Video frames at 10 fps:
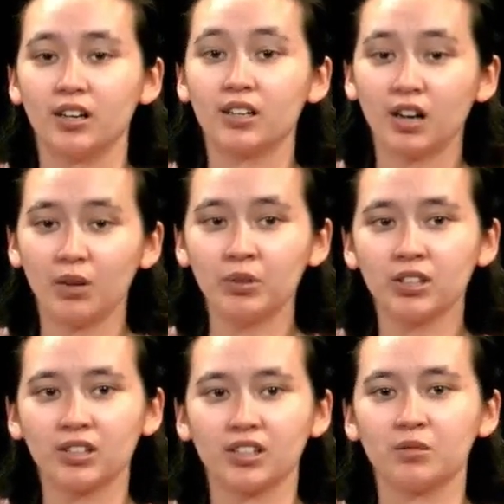A
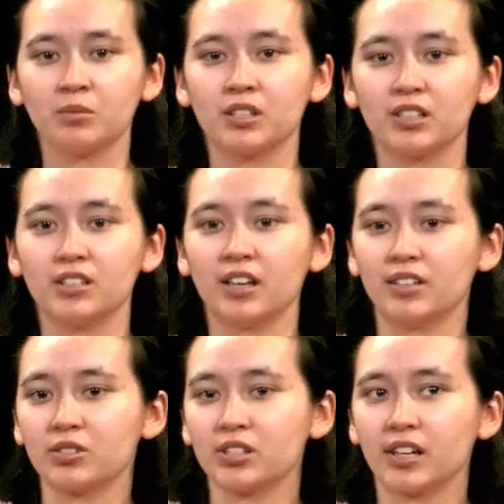common theme in
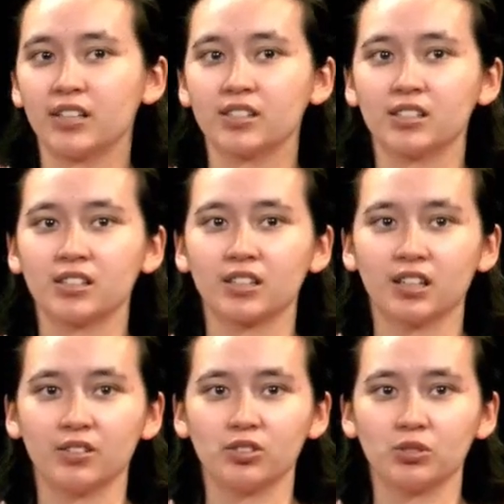nanoscience and
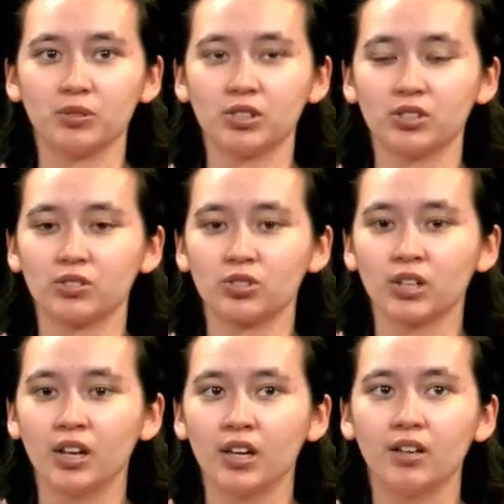technology
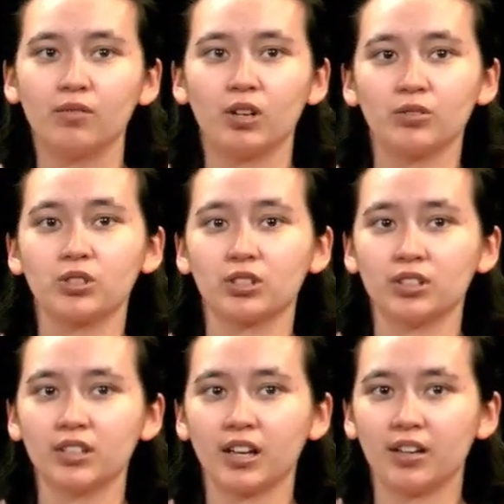research involves
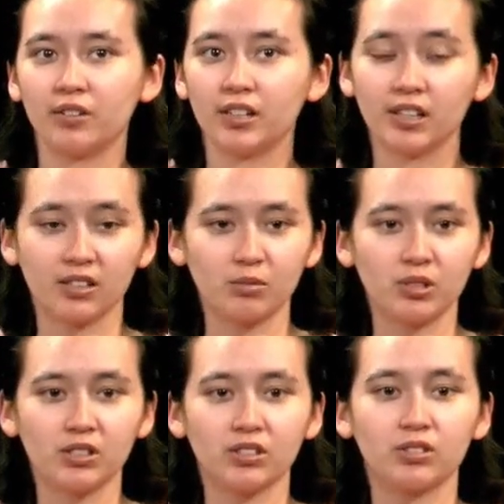learning how a
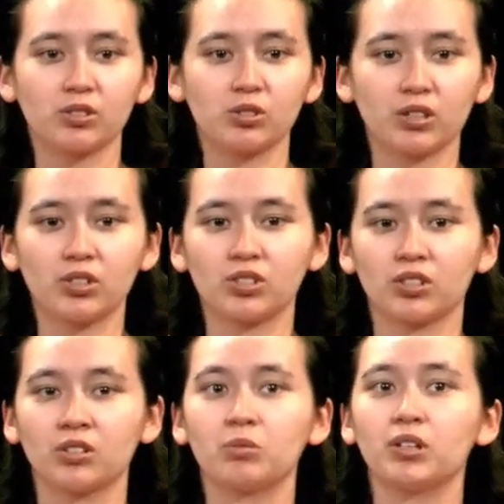nanomaterial
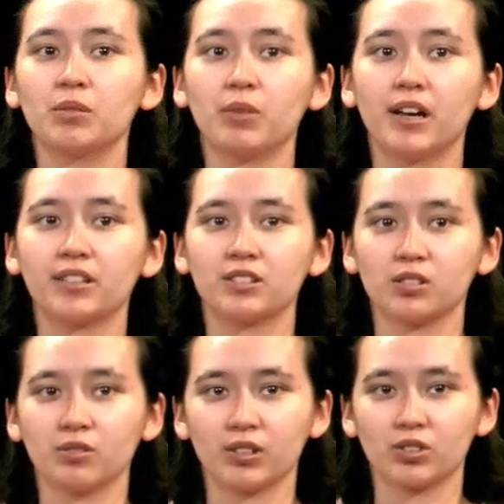structure will impact
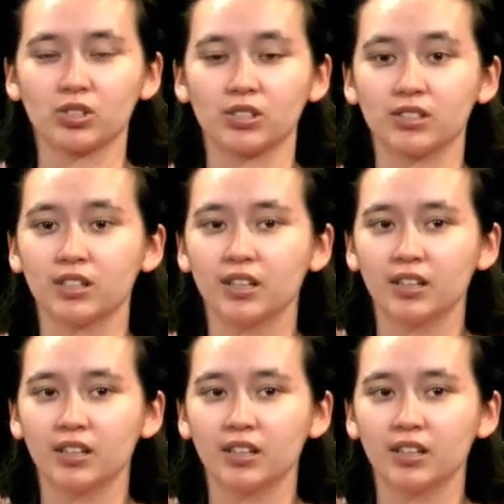its function.